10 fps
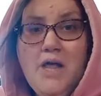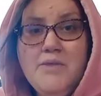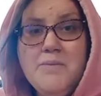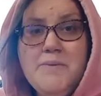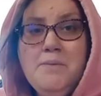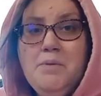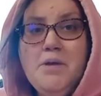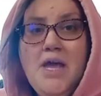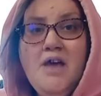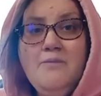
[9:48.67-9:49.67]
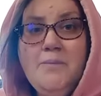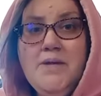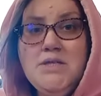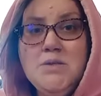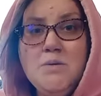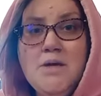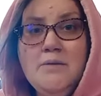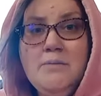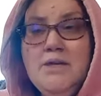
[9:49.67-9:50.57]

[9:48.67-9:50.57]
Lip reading: other people to have peace around